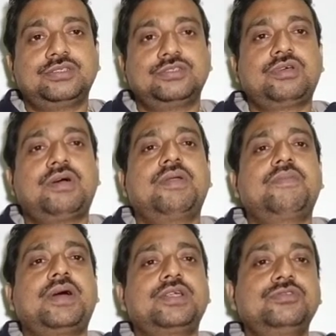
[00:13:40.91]
So our
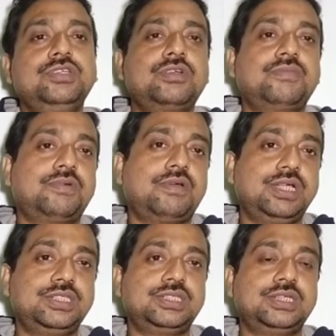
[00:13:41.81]
pursuit of
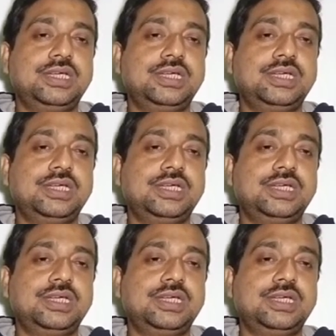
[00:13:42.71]
knowledge